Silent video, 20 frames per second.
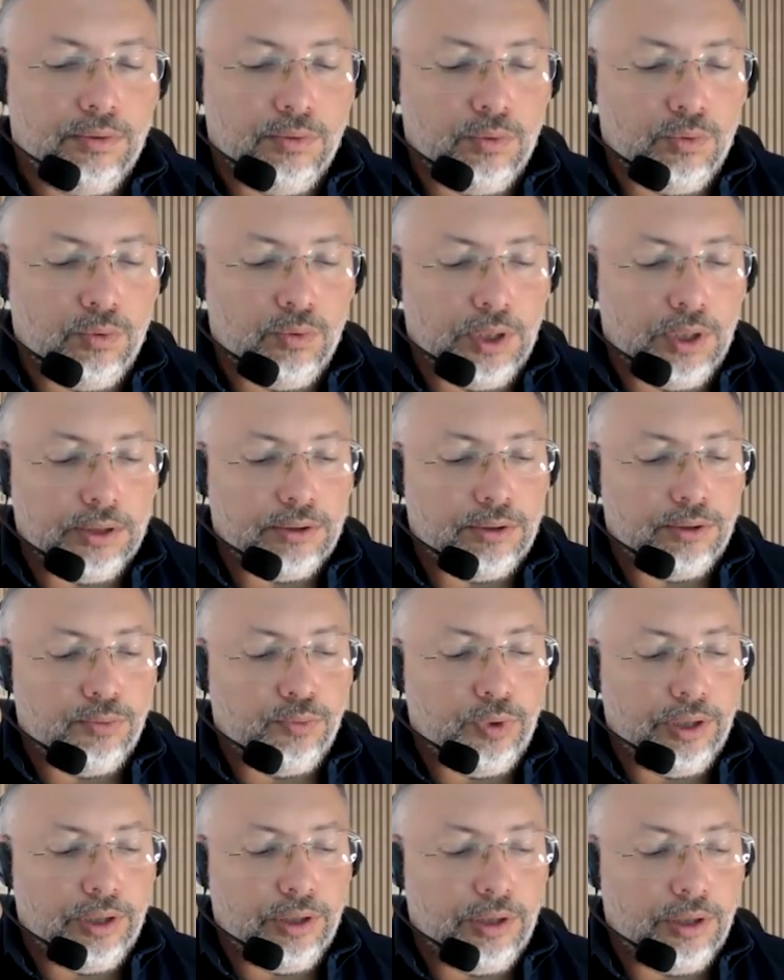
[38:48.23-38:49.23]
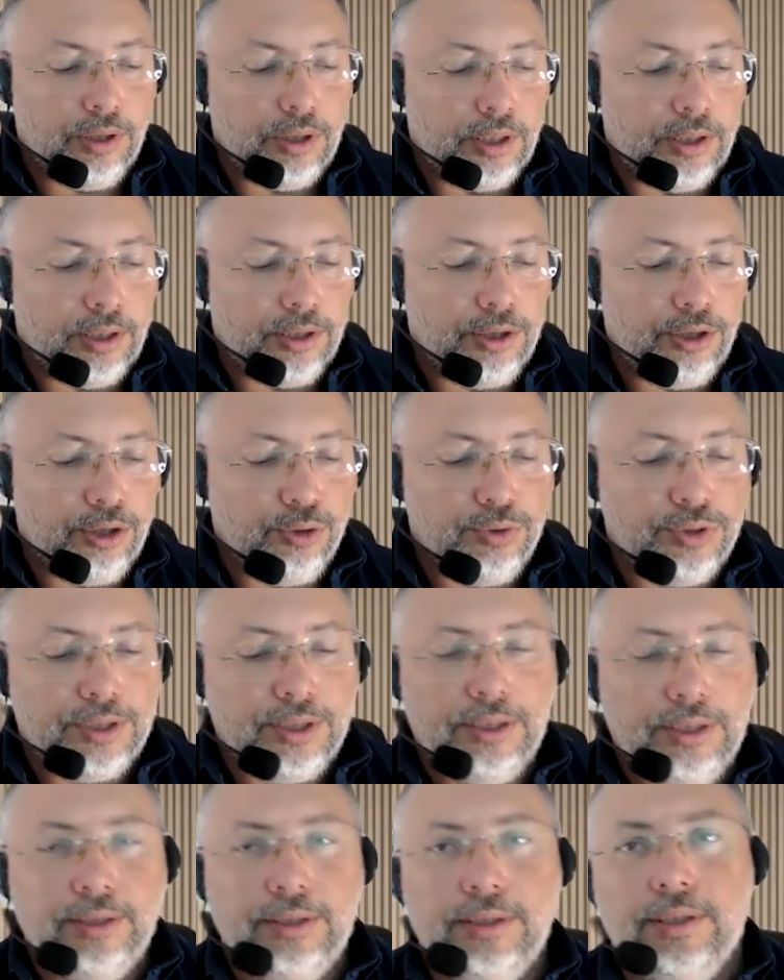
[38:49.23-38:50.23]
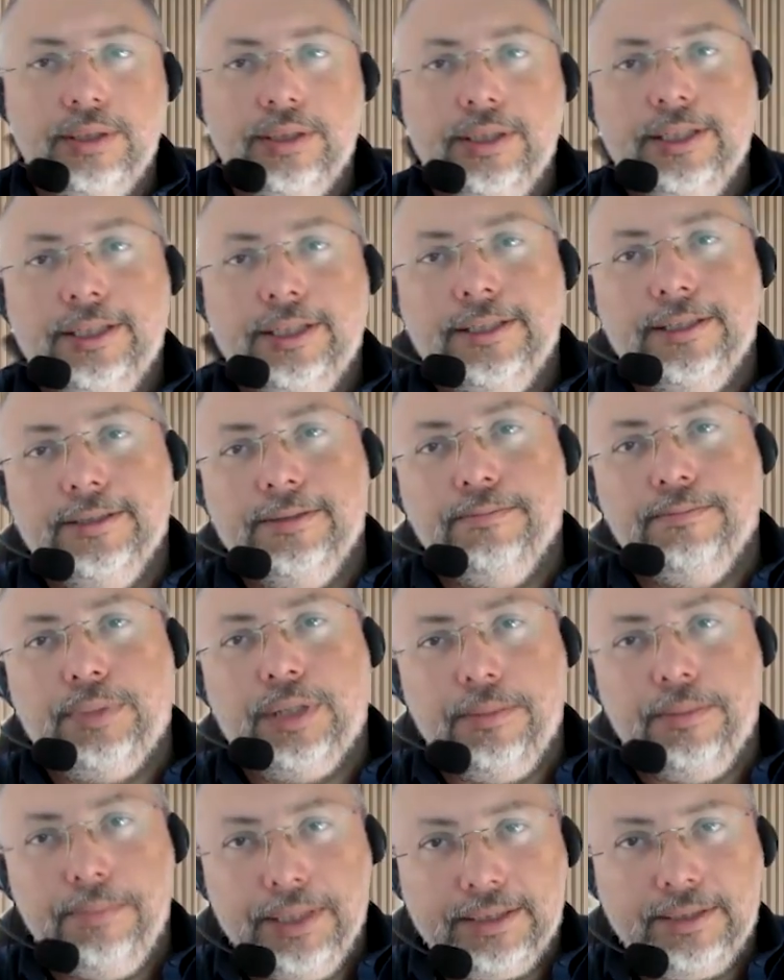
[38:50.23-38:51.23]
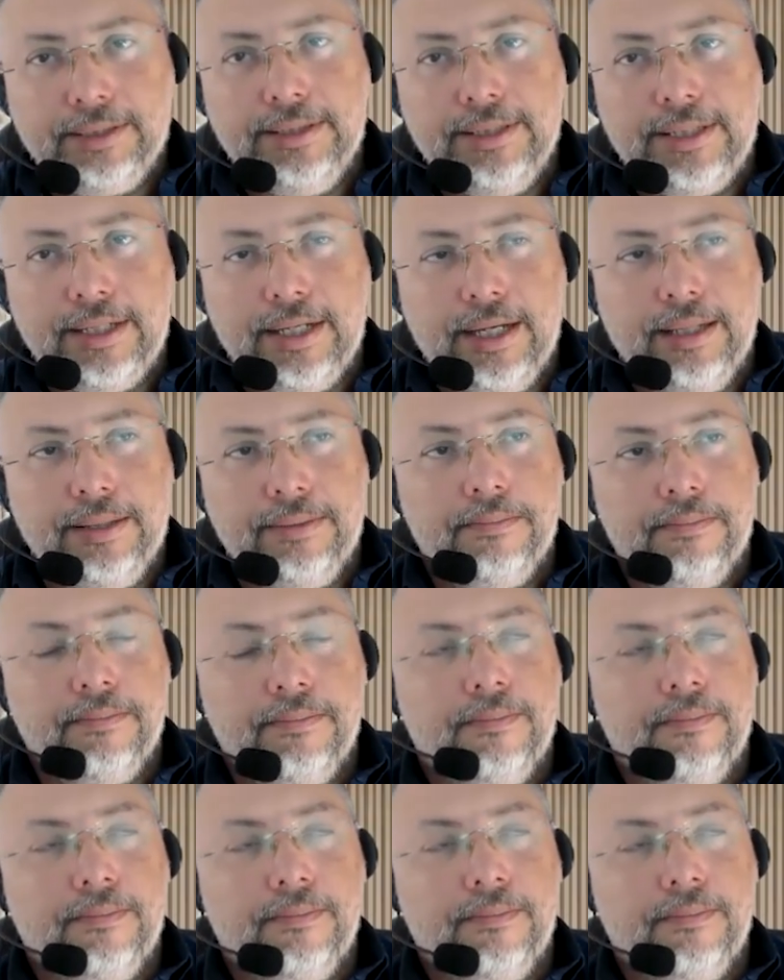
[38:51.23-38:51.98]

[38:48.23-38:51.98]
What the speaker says: what we are using in parametric design.